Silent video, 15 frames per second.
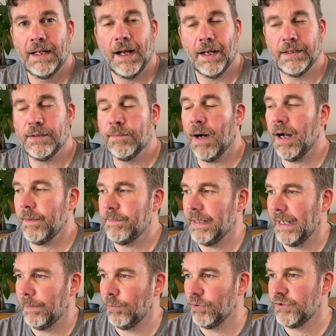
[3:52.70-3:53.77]
And you might be
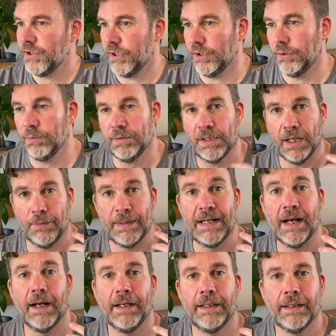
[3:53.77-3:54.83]
able to, you know, in
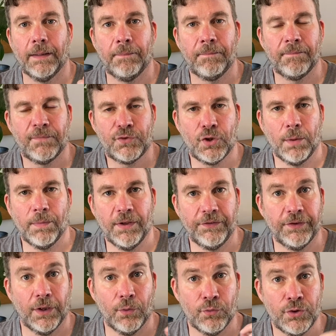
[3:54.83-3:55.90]
a, in a shop that
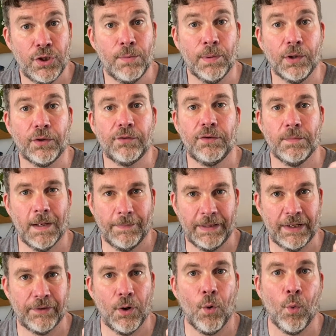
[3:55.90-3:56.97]
sold new books, you might be
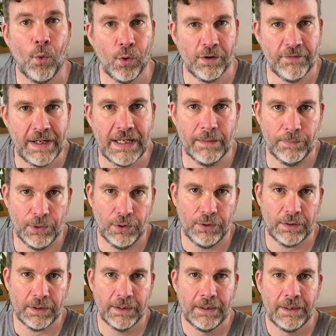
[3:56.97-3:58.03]
able to order in a
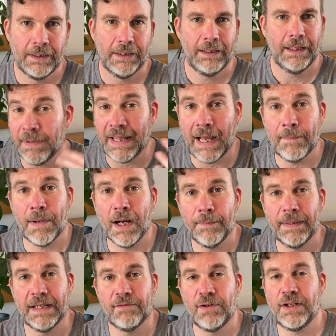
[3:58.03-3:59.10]
book, but that might
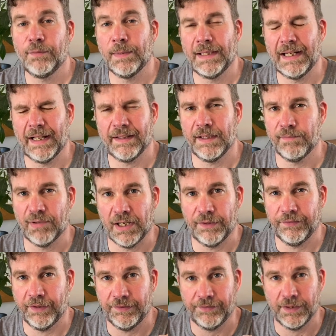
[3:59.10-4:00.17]
be a reasonably lengthy
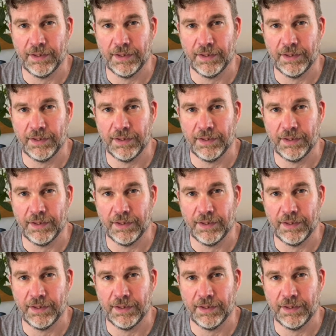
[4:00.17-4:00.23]
process